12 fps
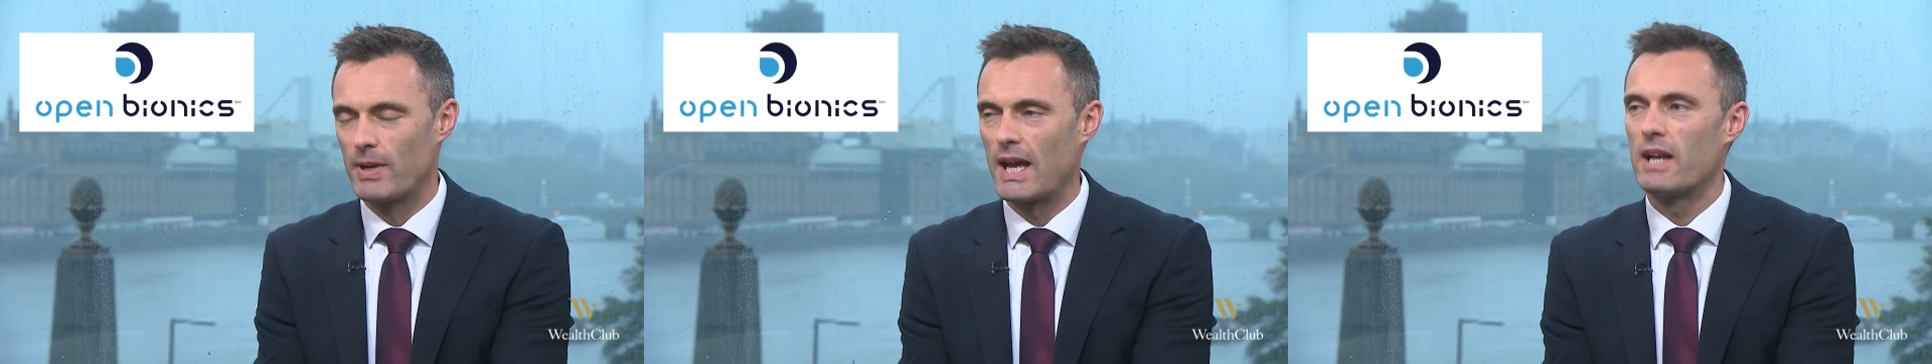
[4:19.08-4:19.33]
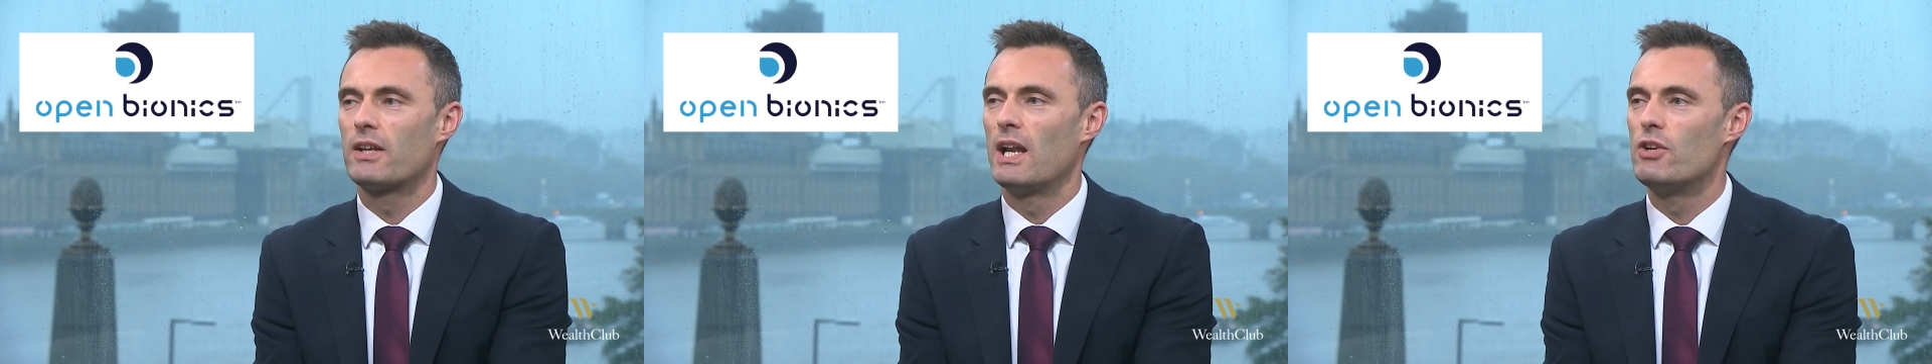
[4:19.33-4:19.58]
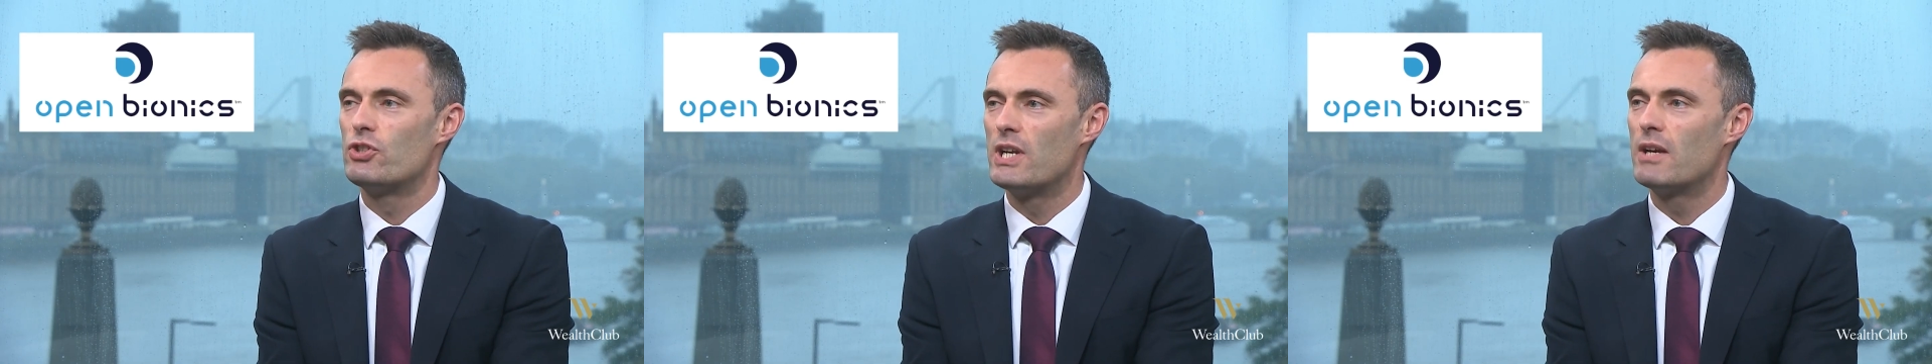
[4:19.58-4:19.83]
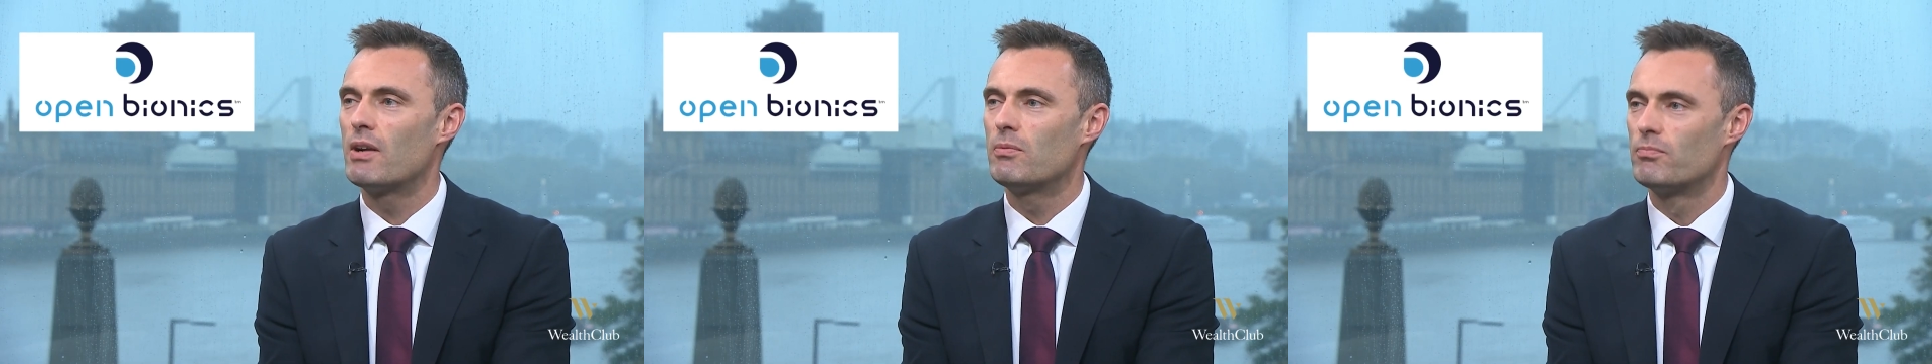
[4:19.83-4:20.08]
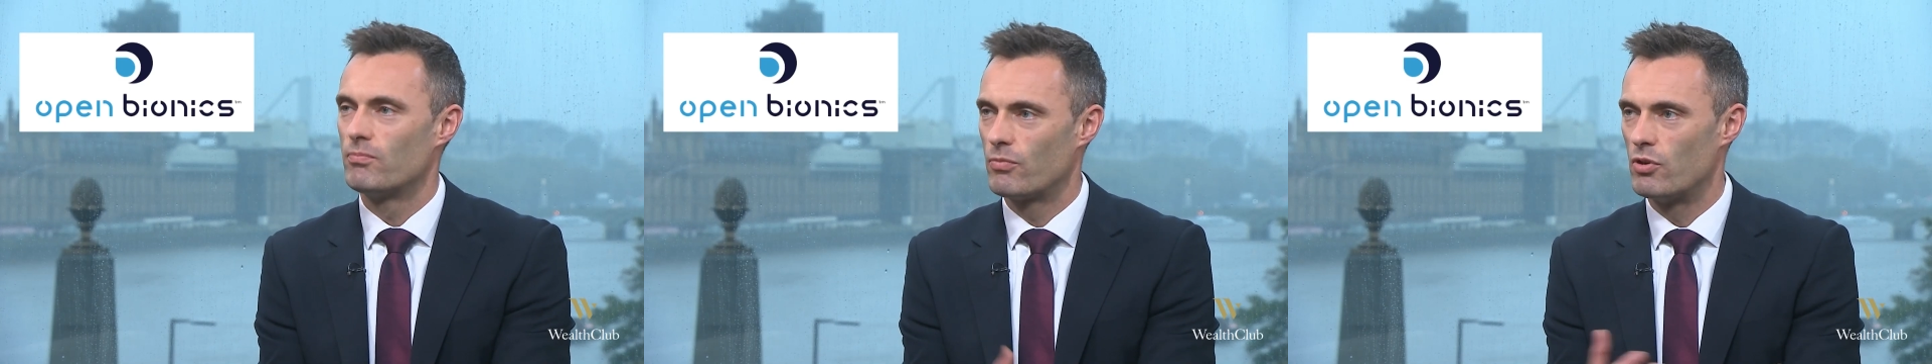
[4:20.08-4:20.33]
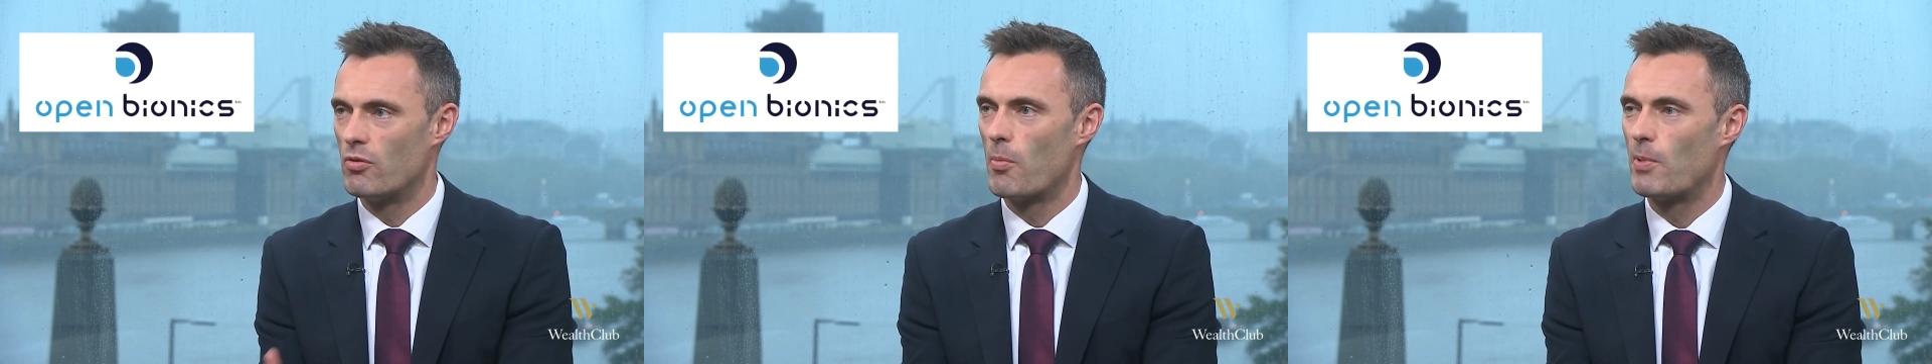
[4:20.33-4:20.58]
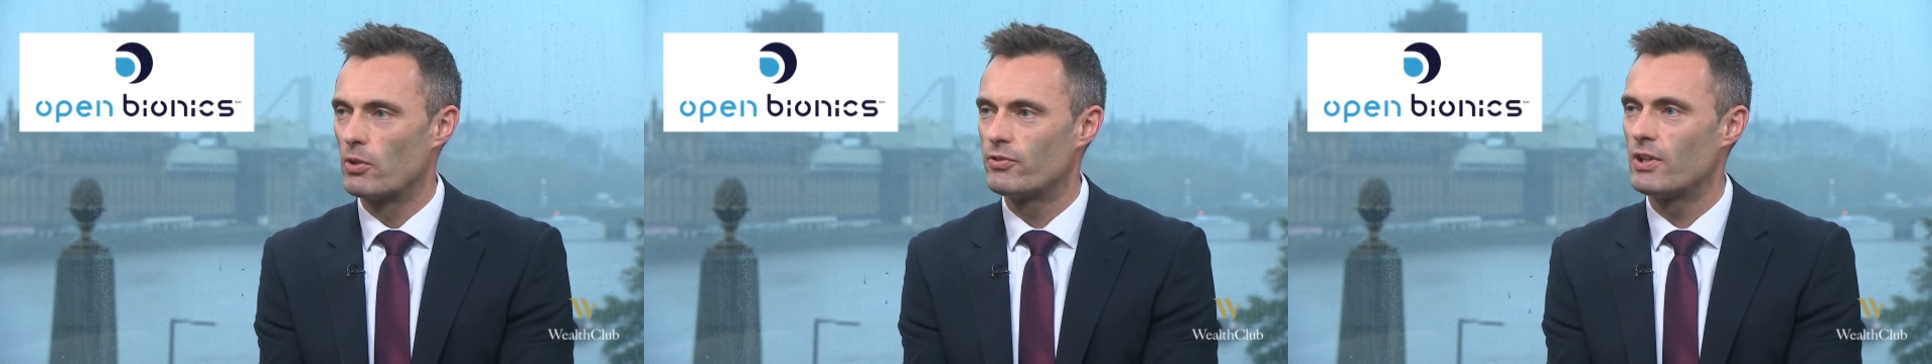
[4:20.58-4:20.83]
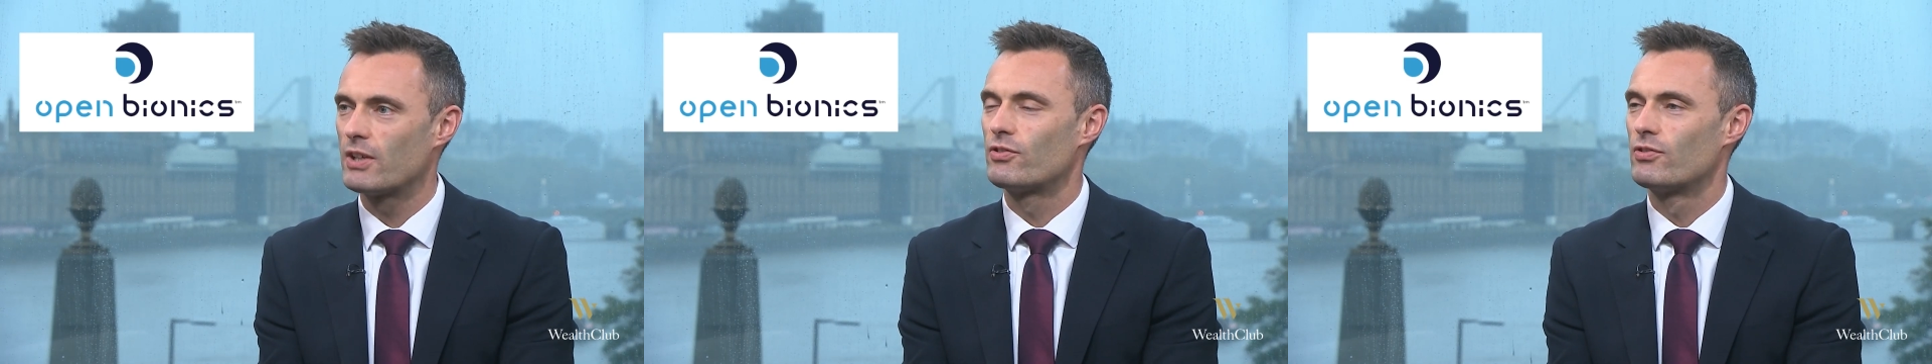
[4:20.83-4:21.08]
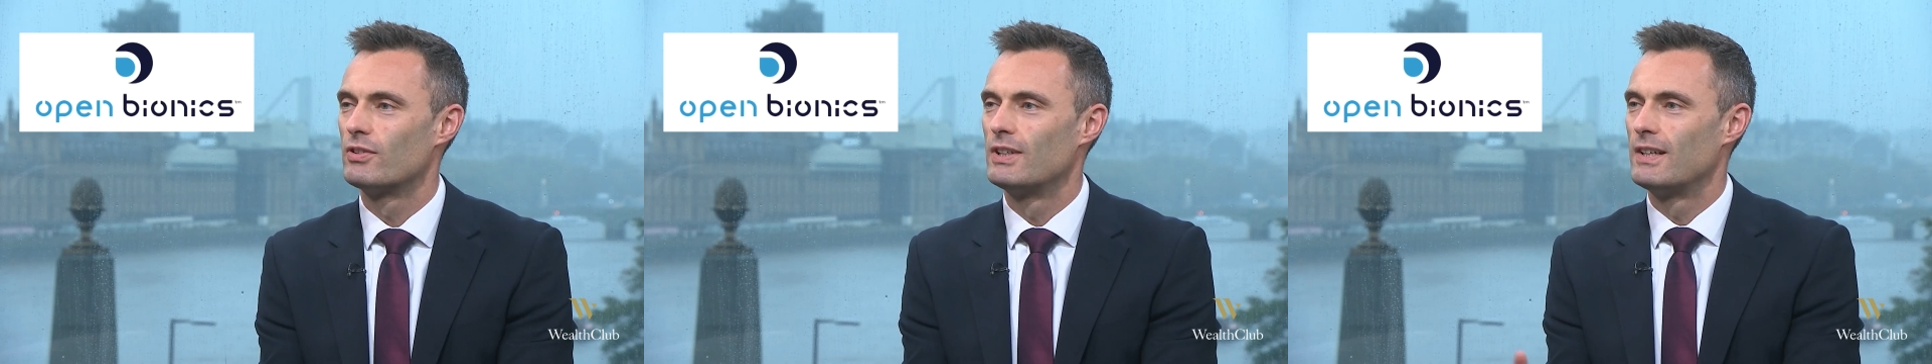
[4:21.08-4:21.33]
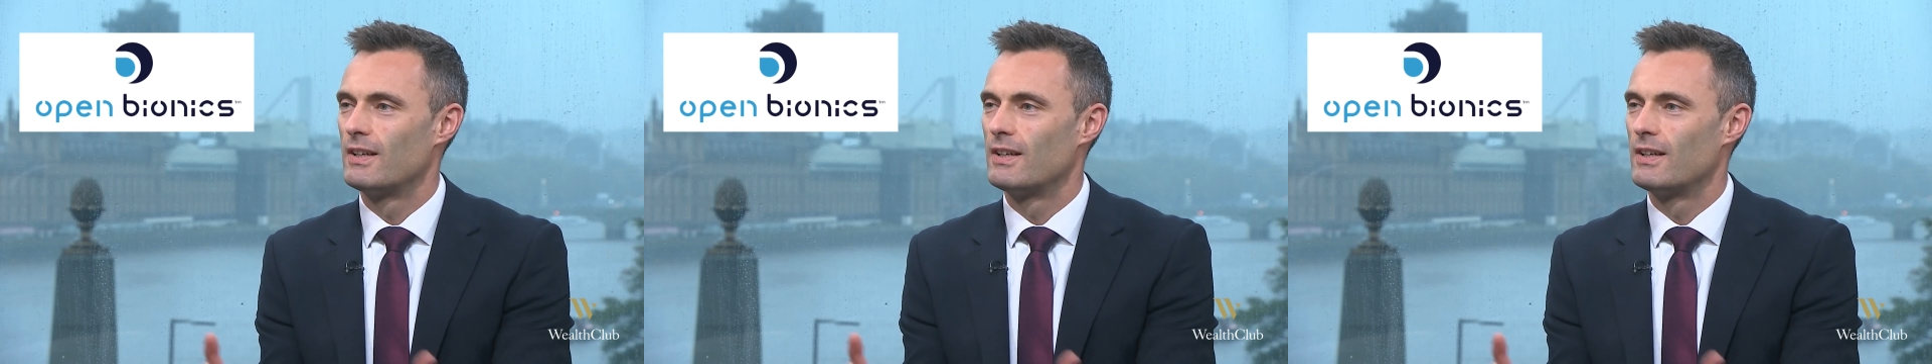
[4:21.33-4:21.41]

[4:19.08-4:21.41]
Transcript: mechanical engineering through robotics,